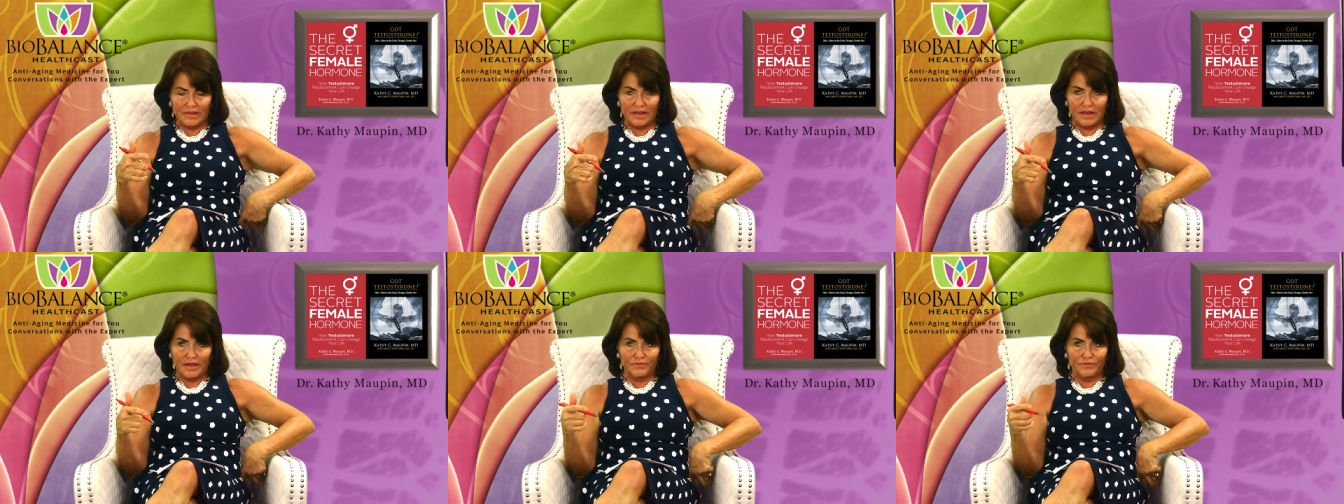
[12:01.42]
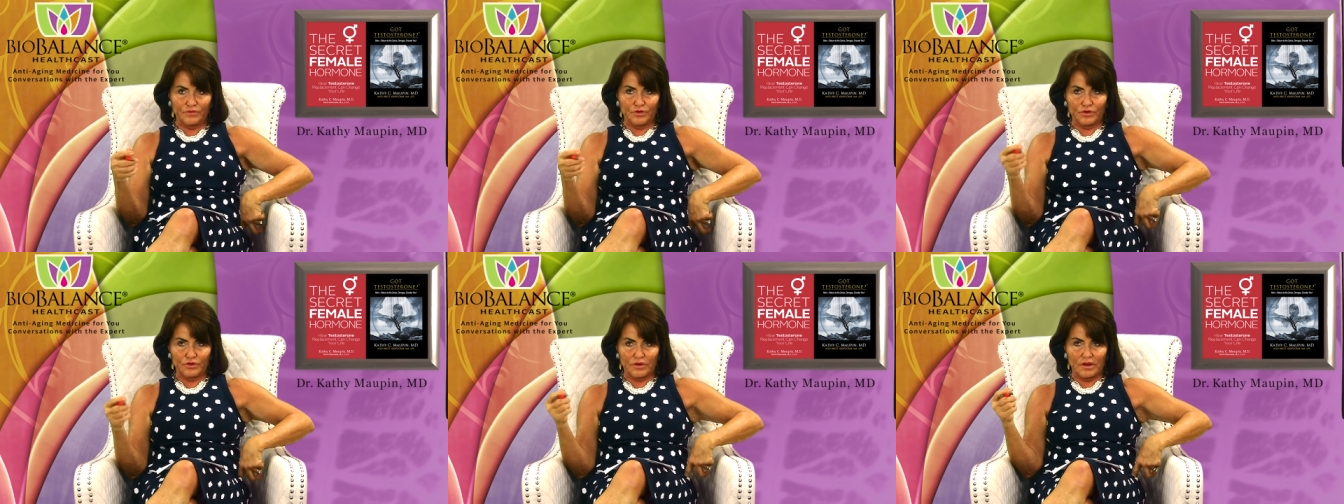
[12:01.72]

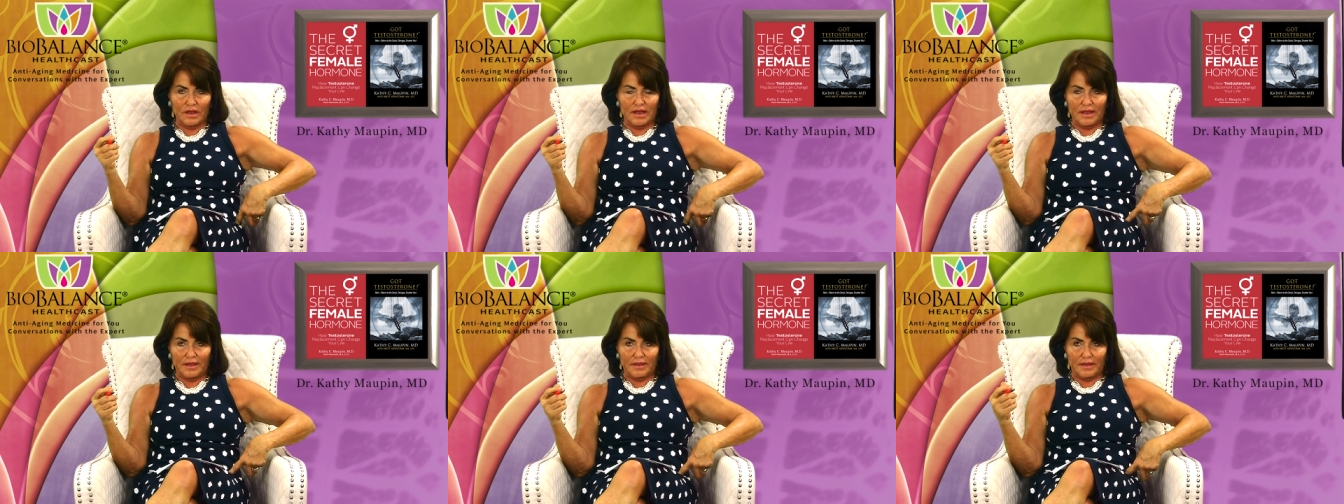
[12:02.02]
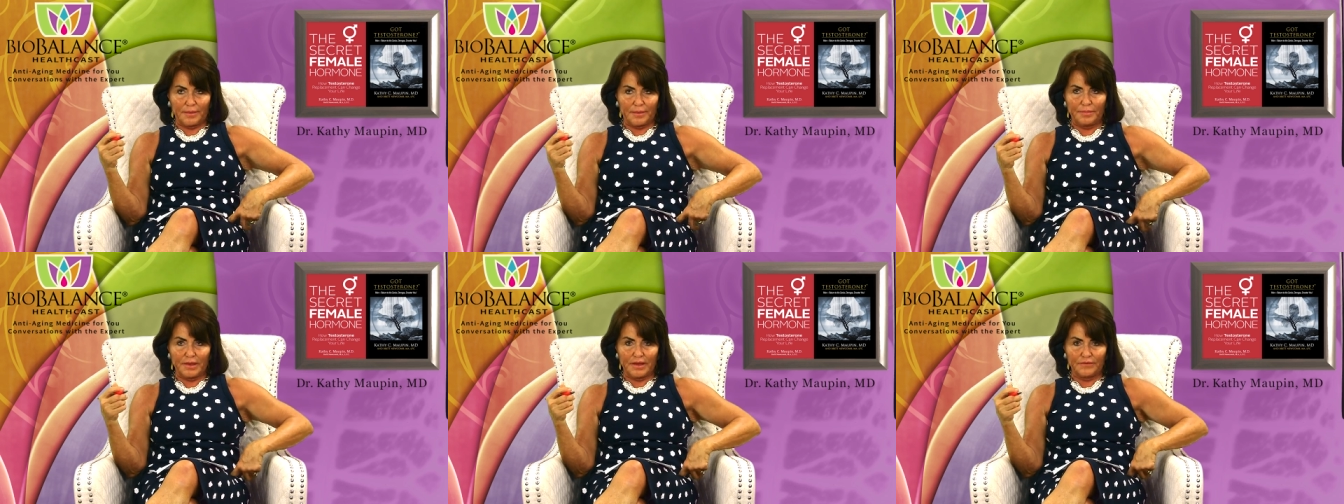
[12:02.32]
of your uh,
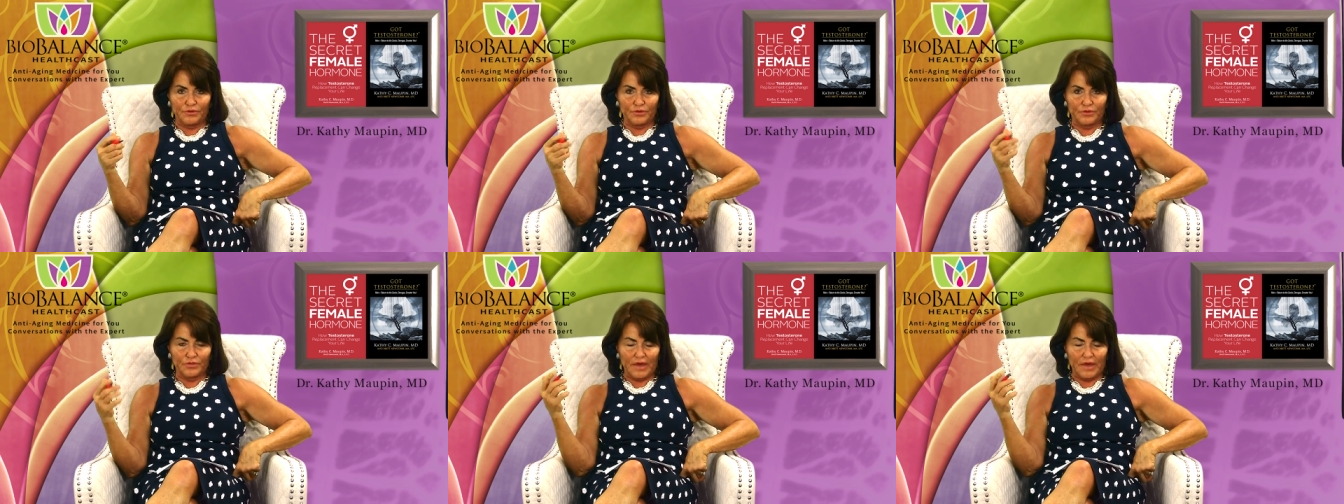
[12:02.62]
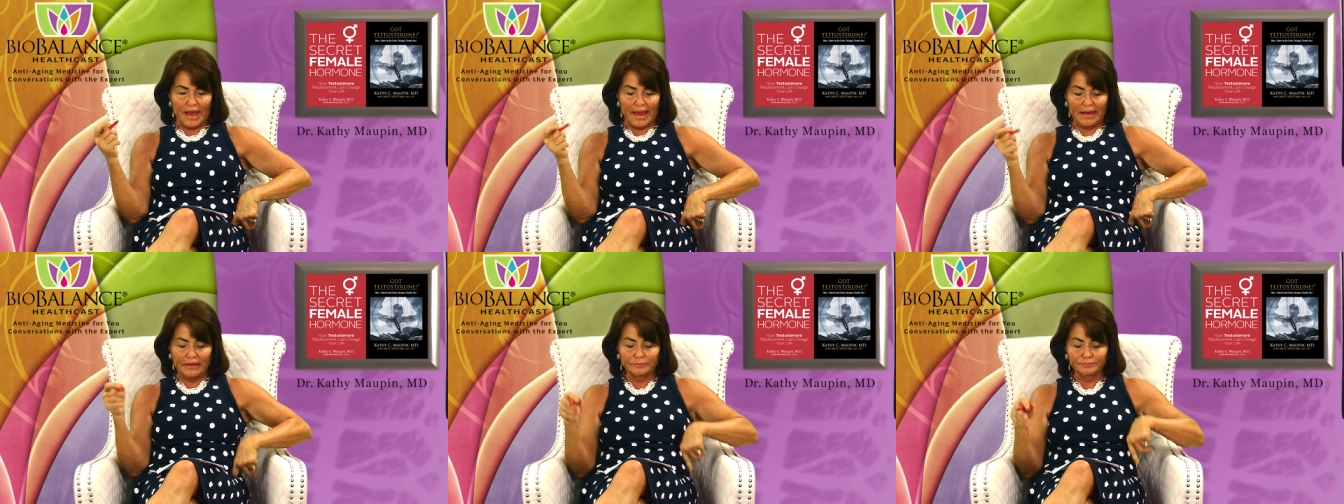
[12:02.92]
above your
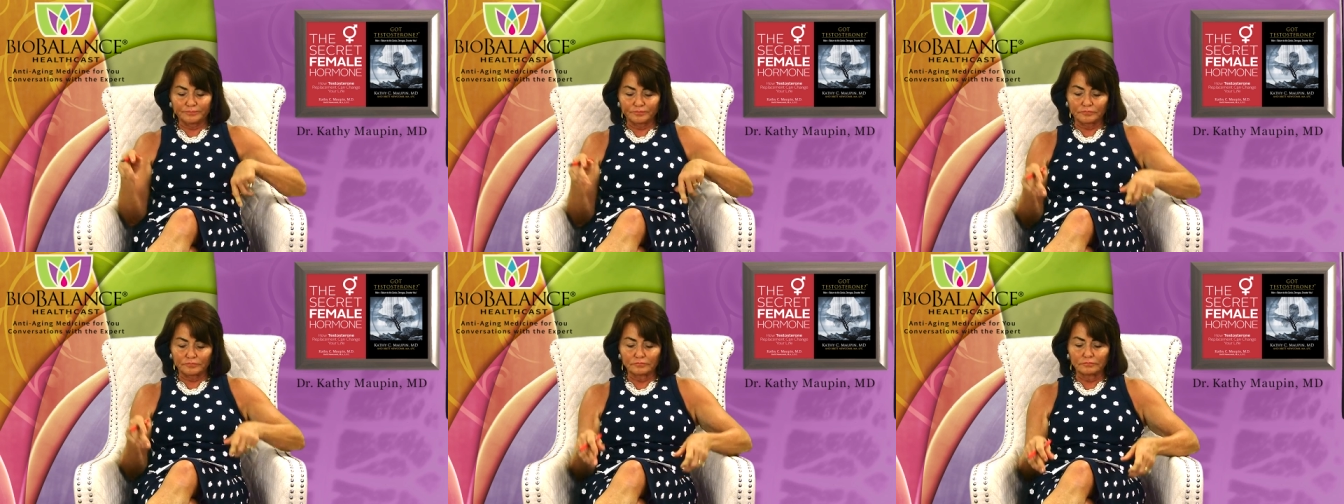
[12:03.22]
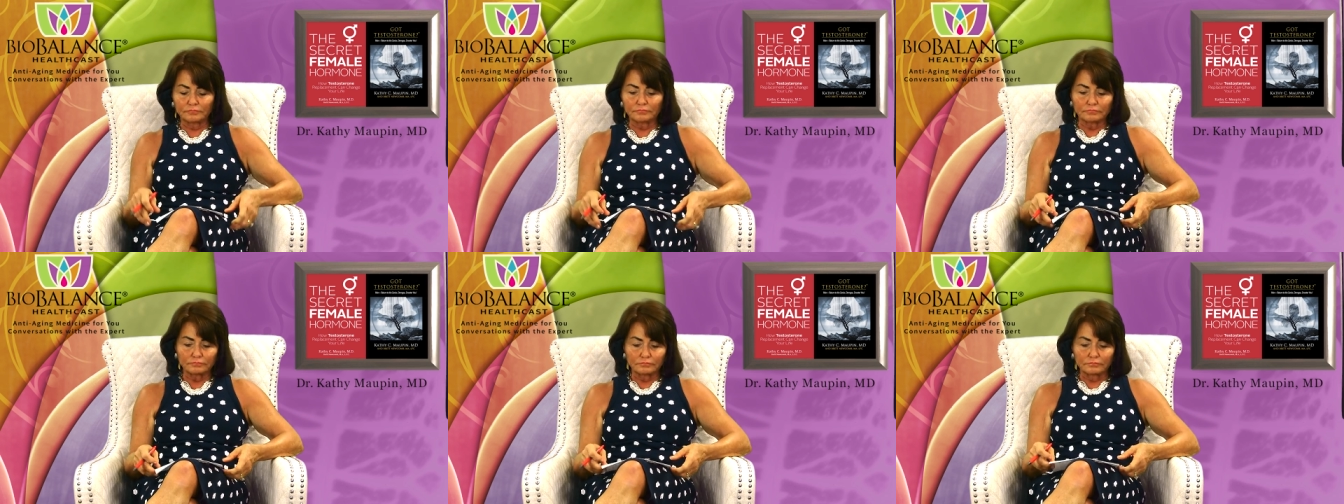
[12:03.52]
thigh.
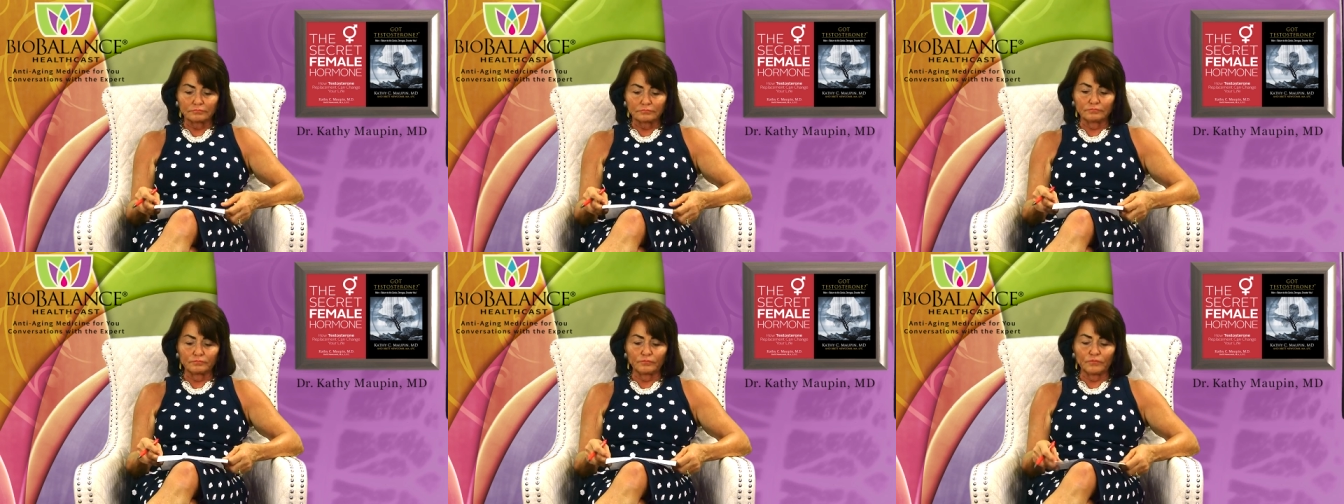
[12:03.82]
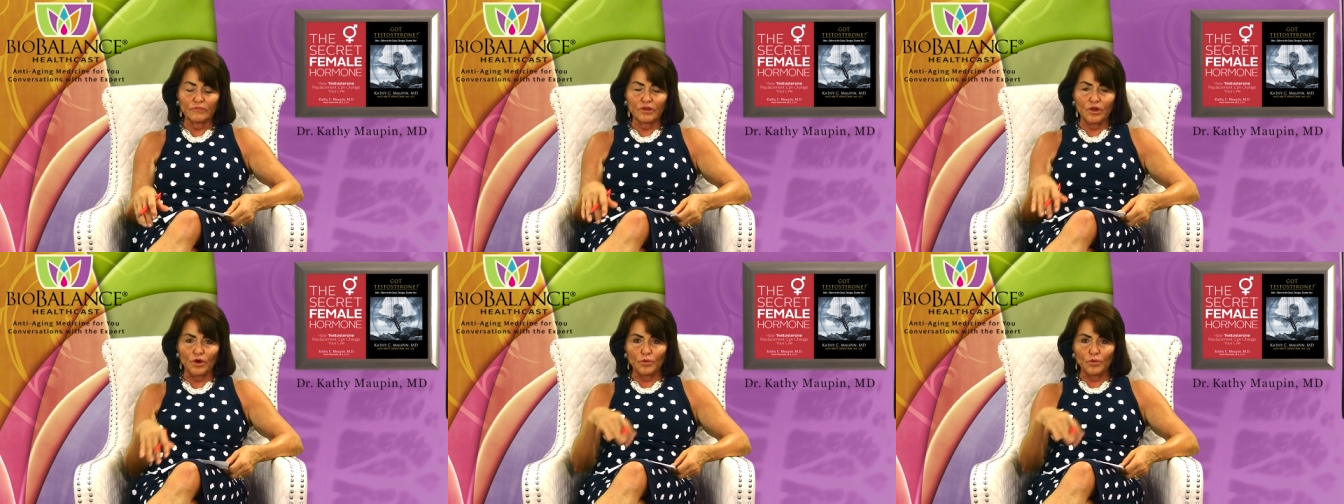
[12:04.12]

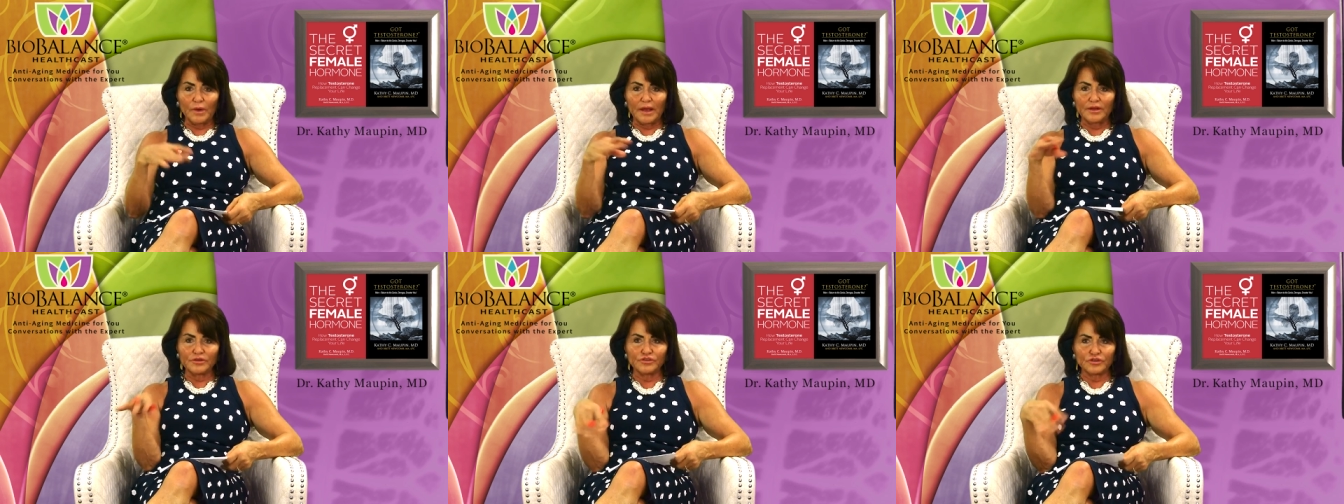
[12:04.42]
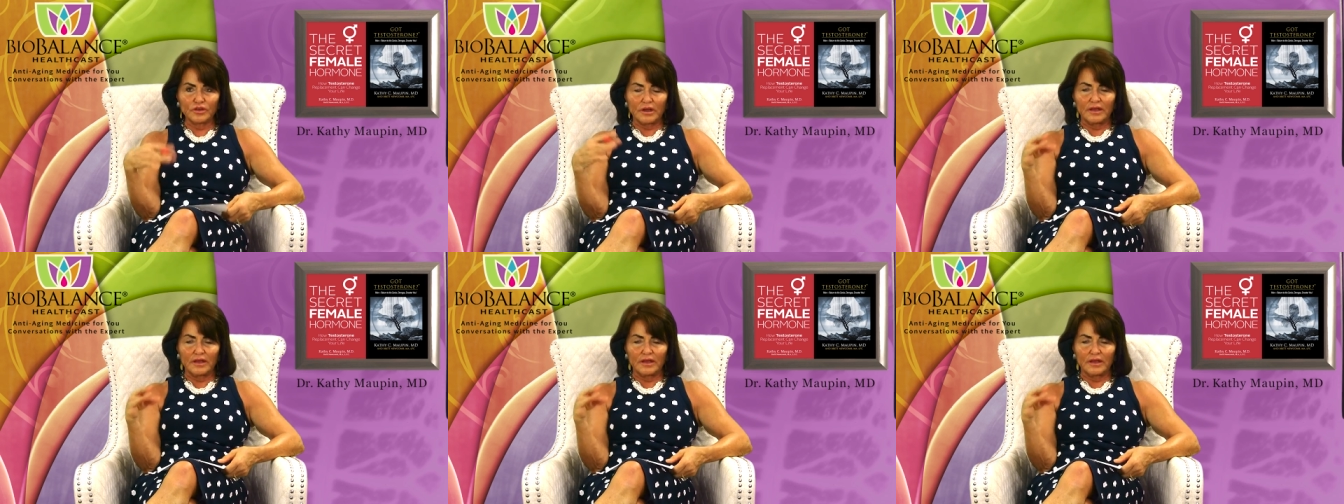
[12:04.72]
Around your,